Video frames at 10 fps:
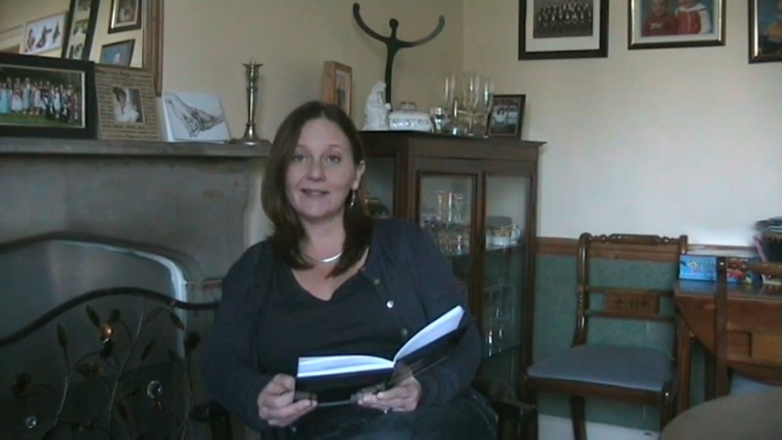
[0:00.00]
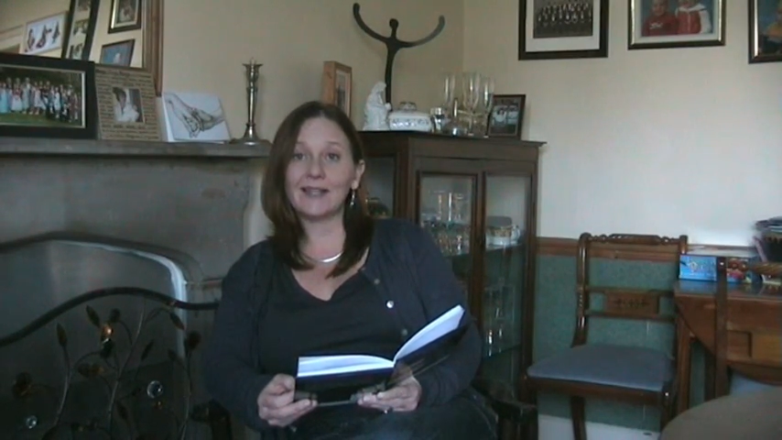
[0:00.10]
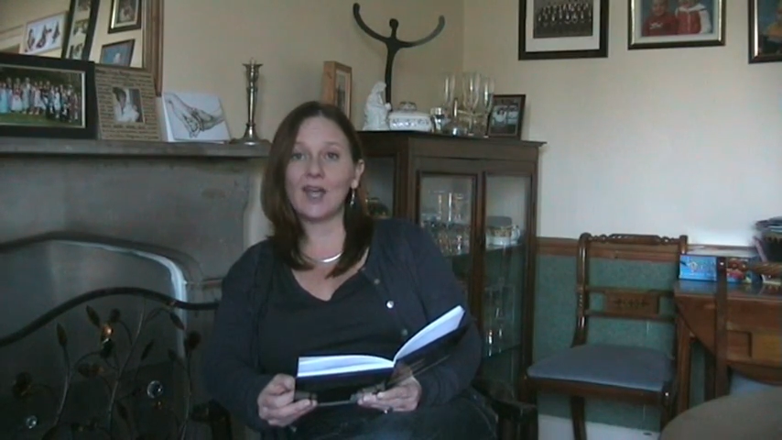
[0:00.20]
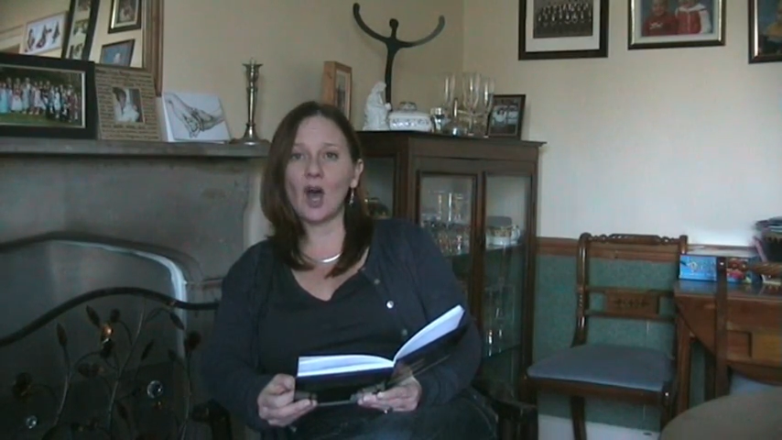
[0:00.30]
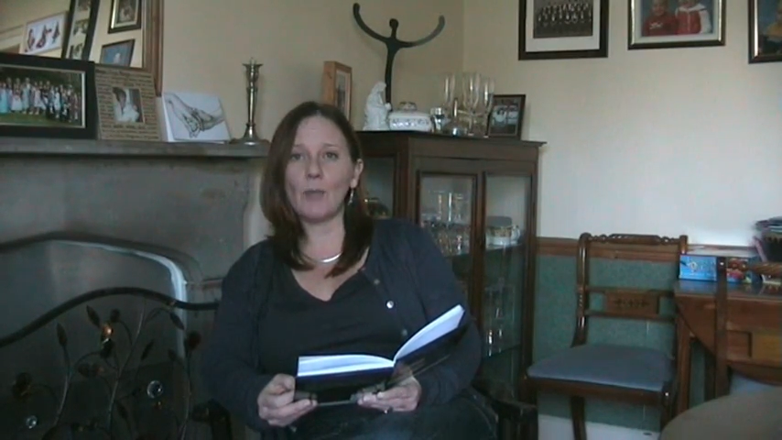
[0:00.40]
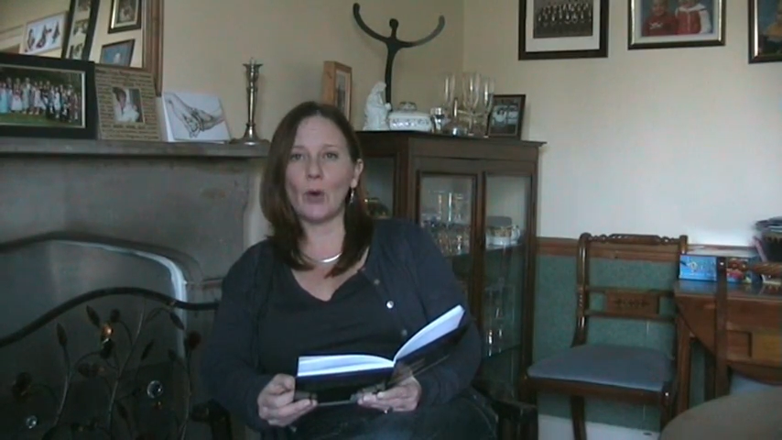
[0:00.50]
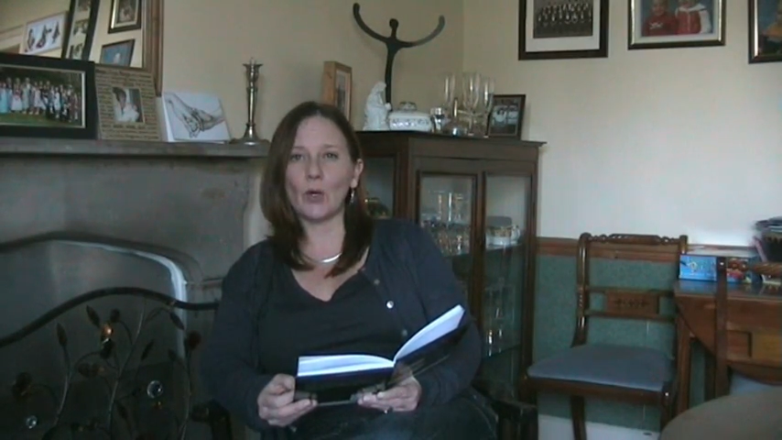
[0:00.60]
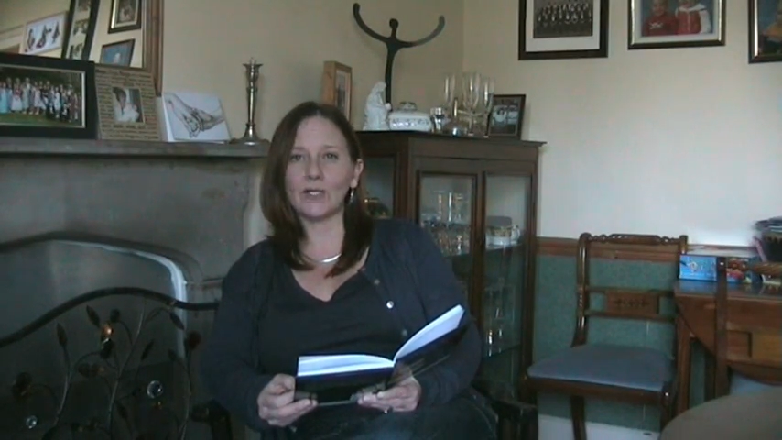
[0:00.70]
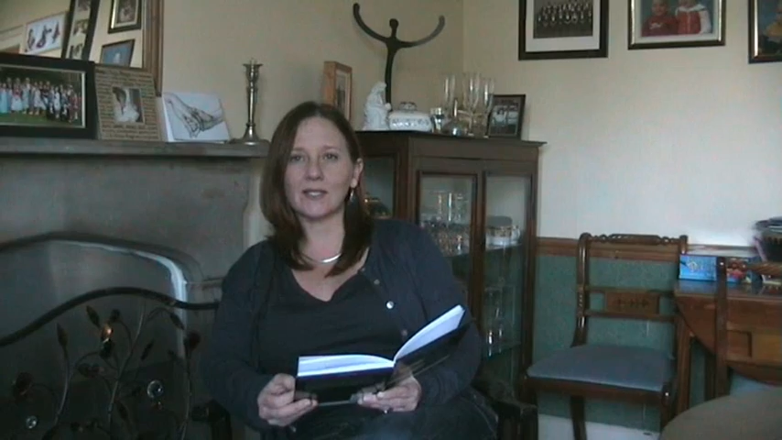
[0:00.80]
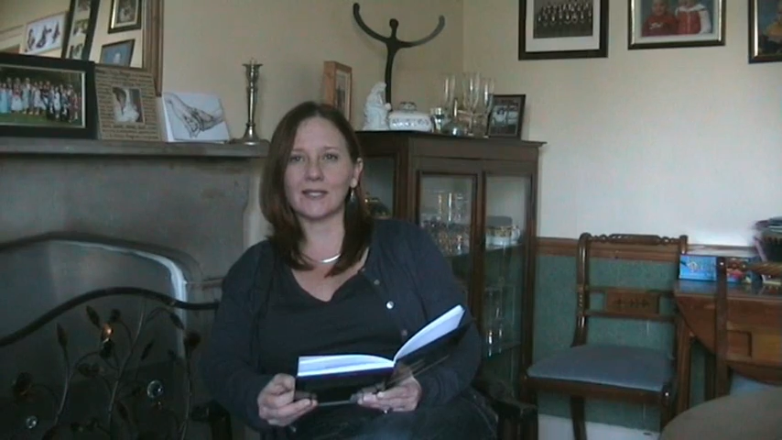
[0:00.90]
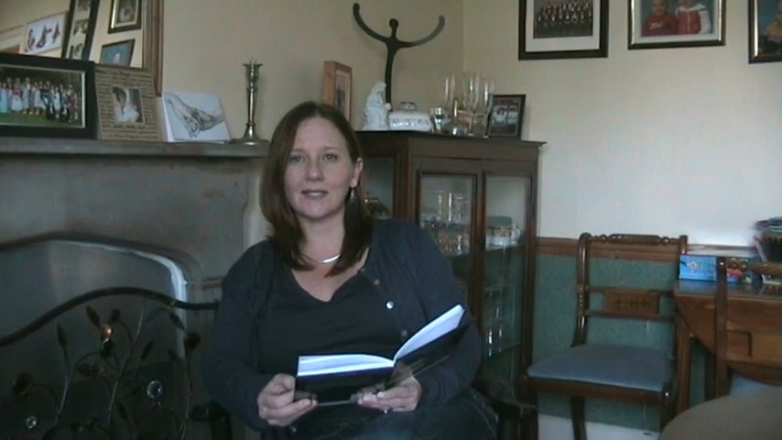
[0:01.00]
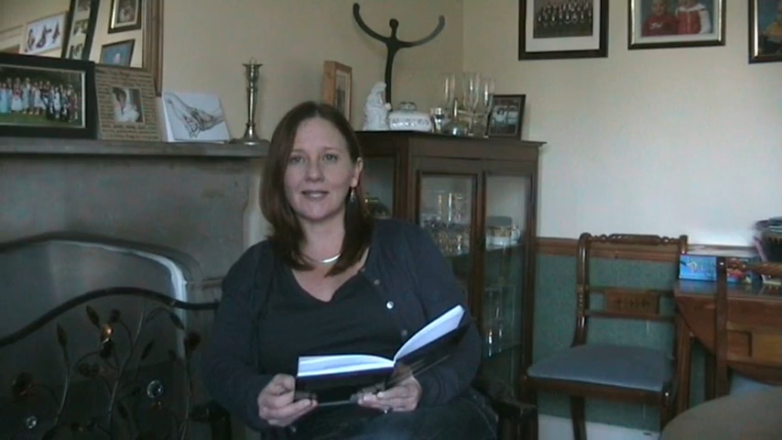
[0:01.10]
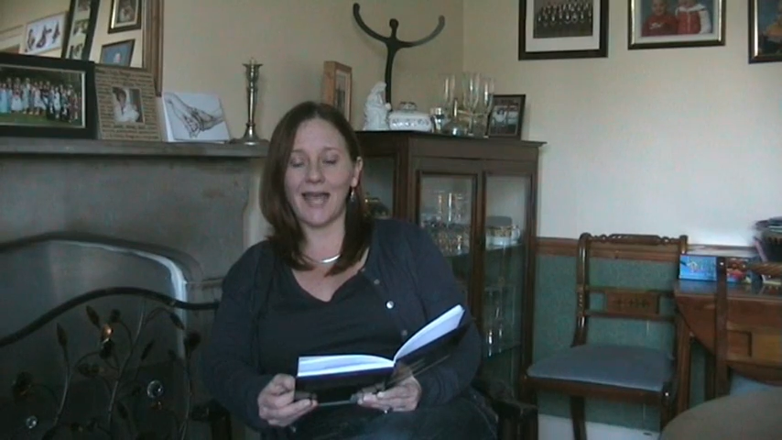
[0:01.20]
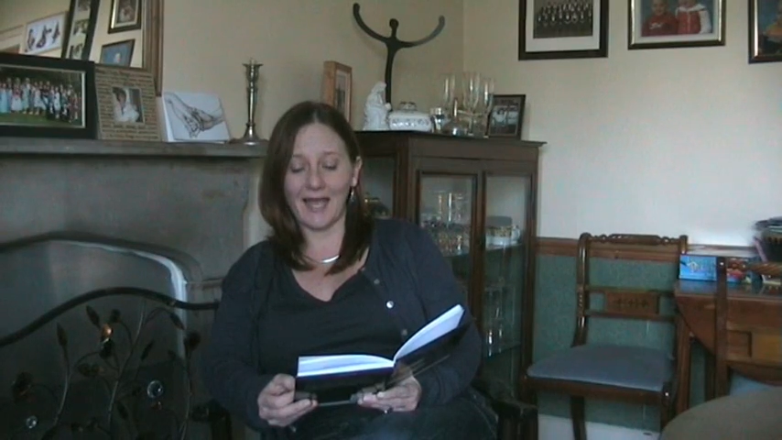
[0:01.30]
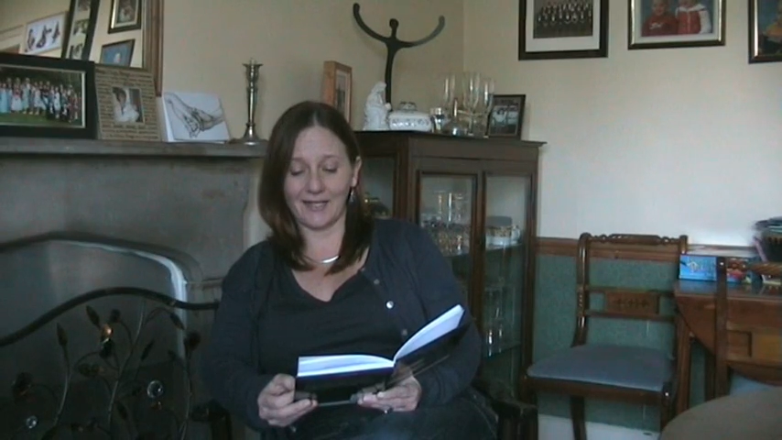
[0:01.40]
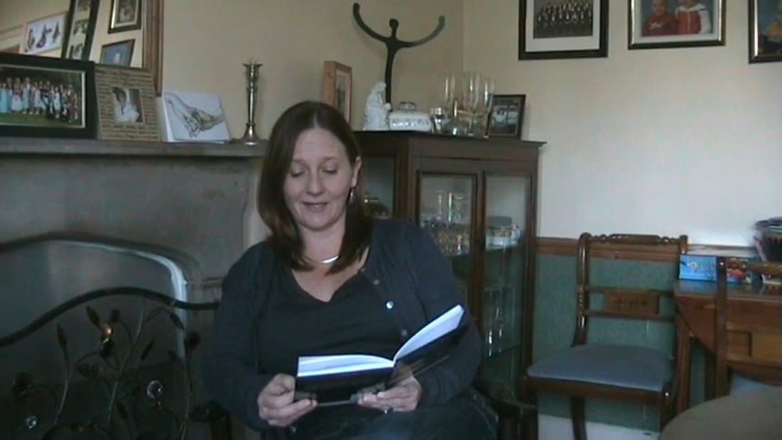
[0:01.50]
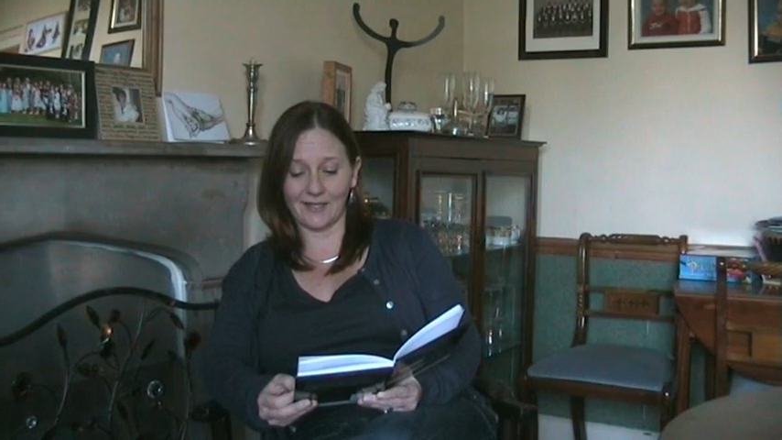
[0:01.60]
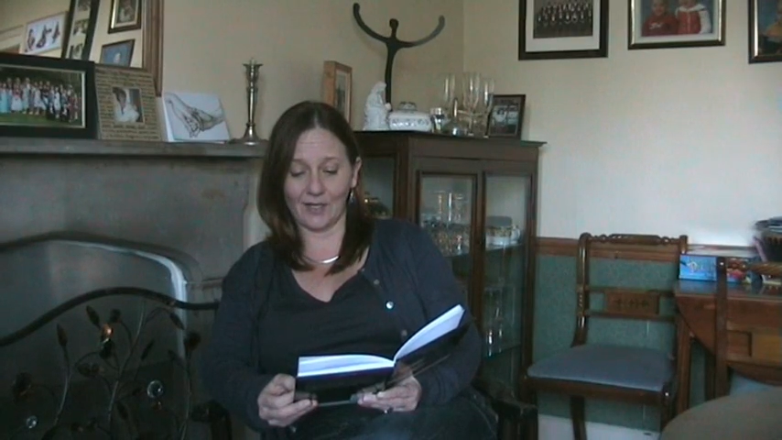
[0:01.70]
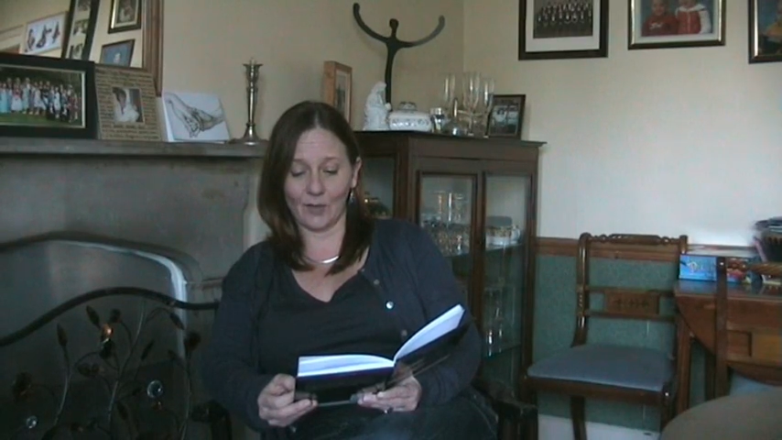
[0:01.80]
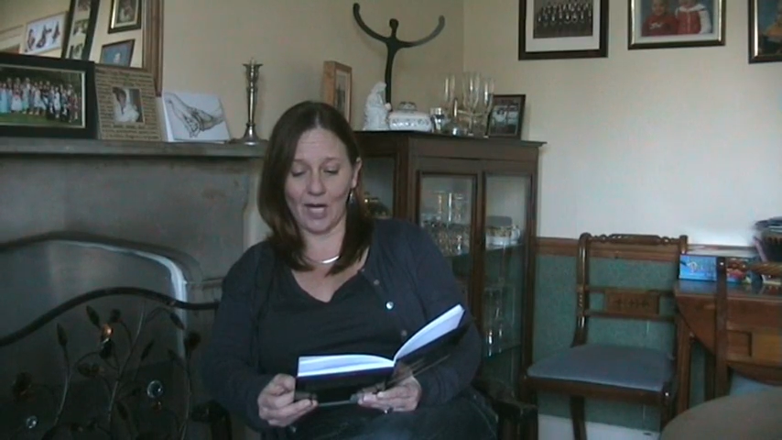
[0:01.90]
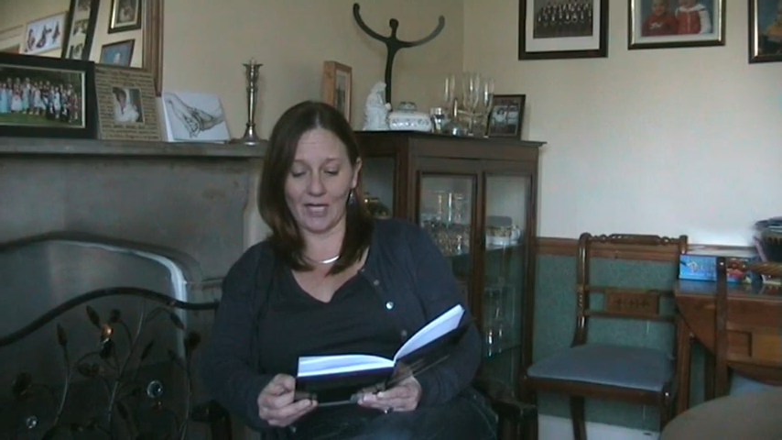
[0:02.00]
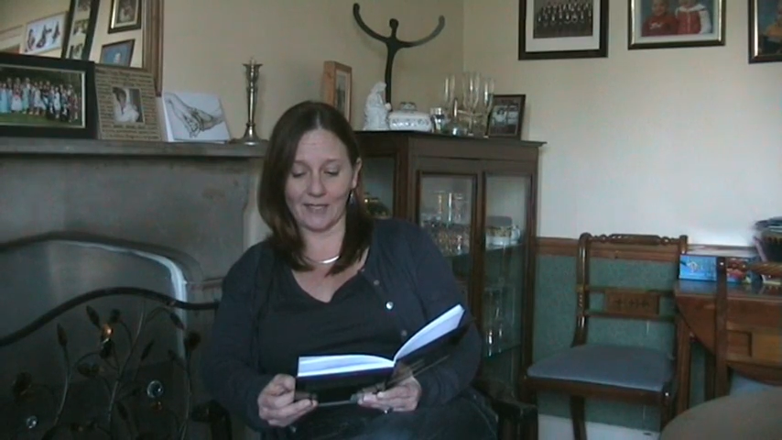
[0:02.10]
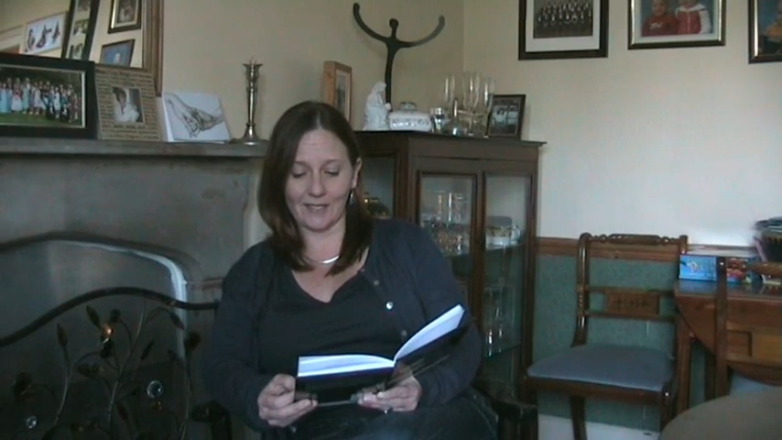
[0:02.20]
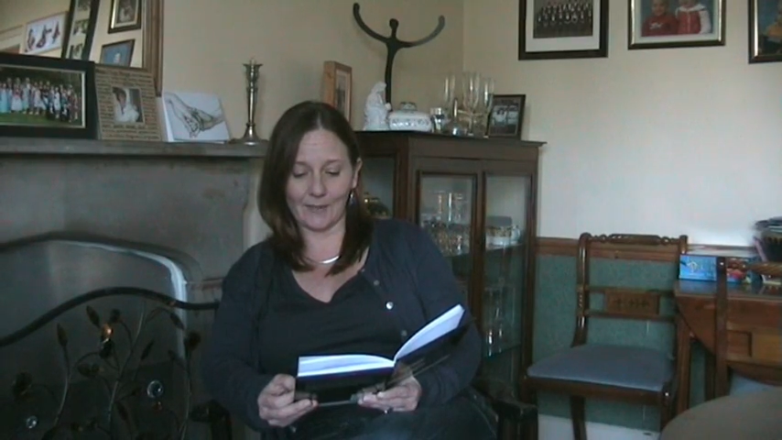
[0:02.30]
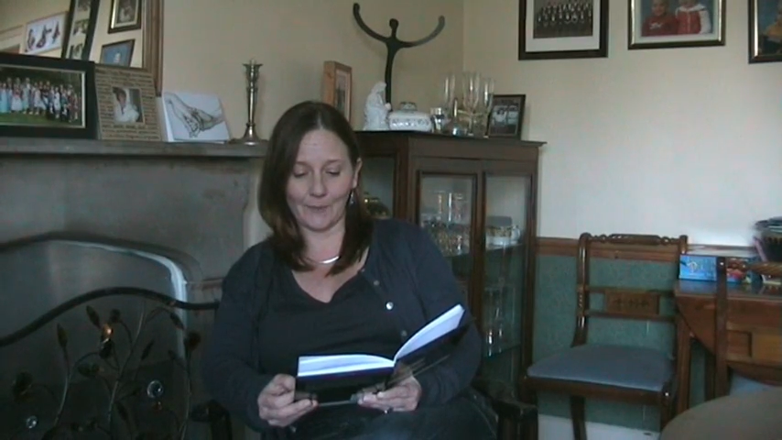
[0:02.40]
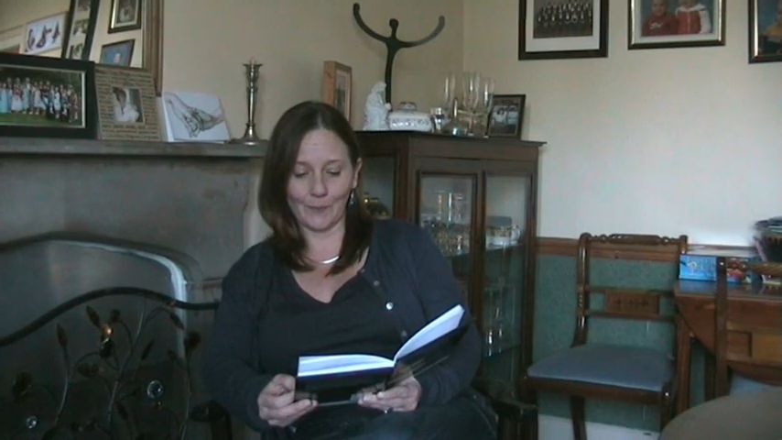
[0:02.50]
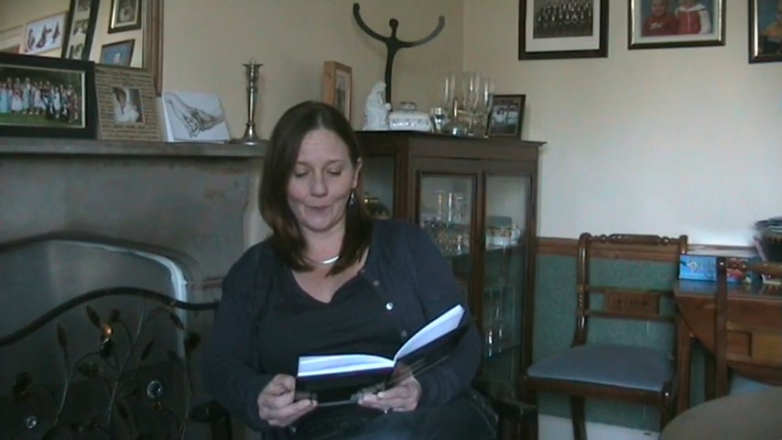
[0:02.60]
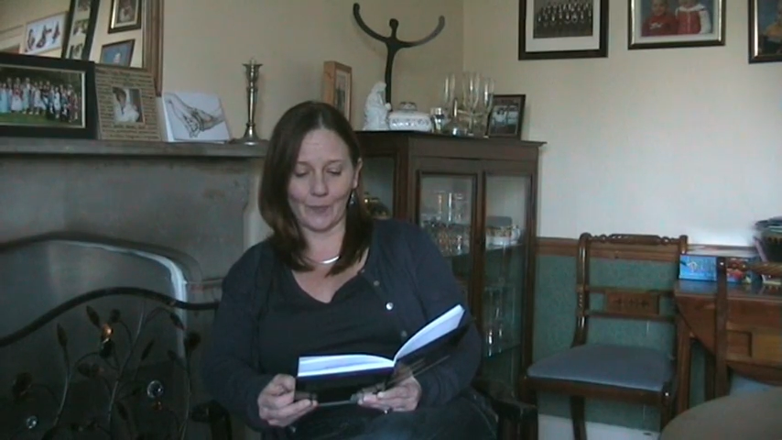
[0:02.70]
cigar box and cigarettes.